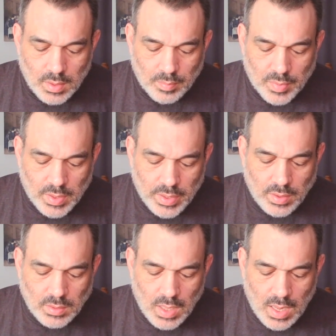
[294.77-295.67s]
But
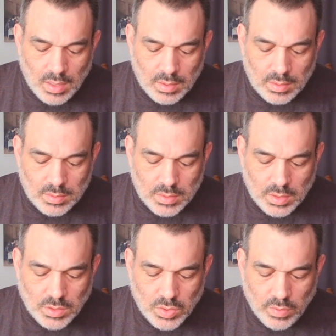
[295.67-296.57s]
ere long,
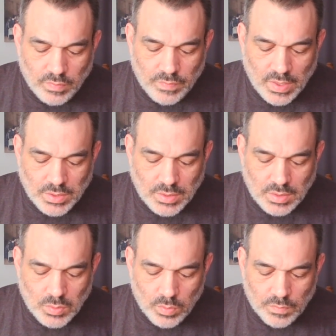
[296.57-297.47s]
deserved
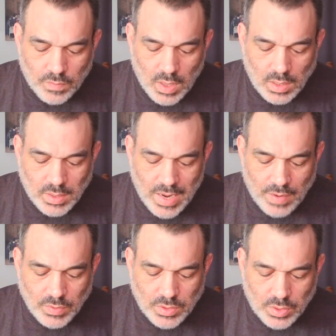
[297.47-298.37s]
vengeance will fall on
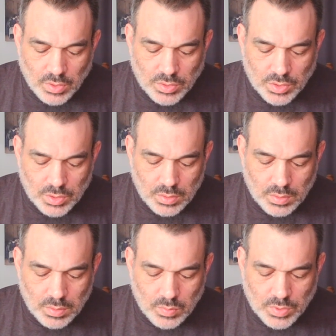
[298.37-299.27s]
every church,
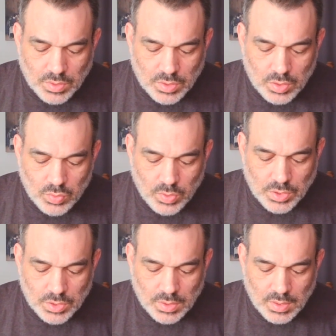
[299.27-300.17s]
which is
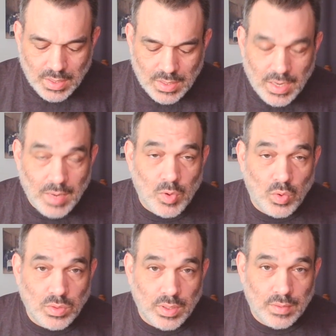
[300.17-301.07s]
Christian in name
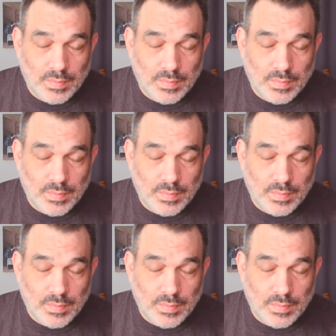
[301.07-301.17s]
only.